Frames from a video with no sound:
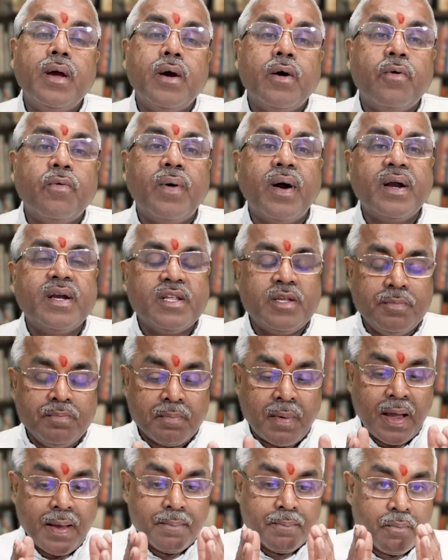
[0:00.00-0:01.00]
what is
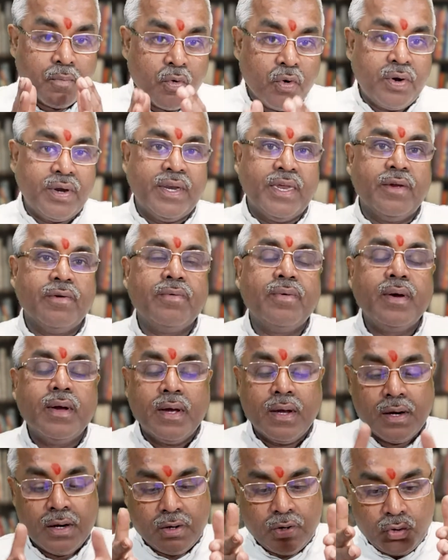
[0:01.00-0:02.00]
my motive
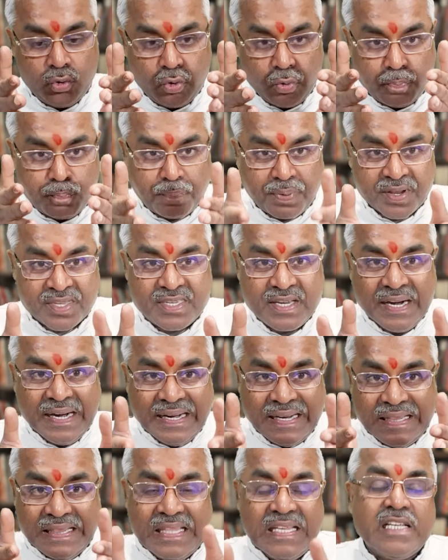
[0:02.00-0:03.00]
to
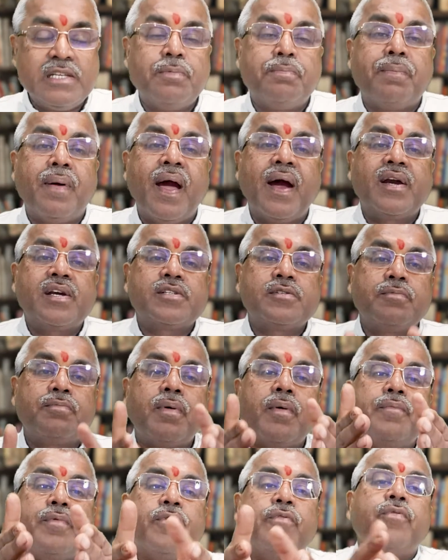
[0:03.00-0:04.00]
present these facts
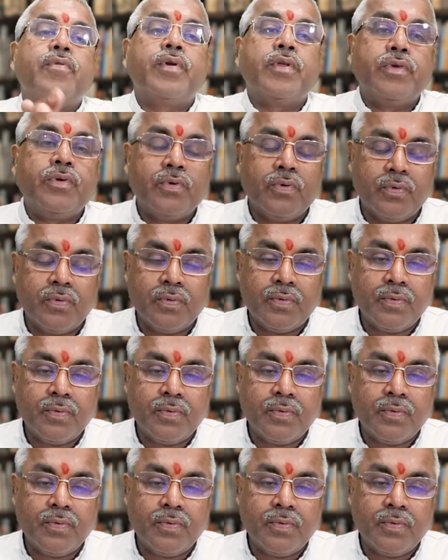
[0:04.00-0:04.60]
before you?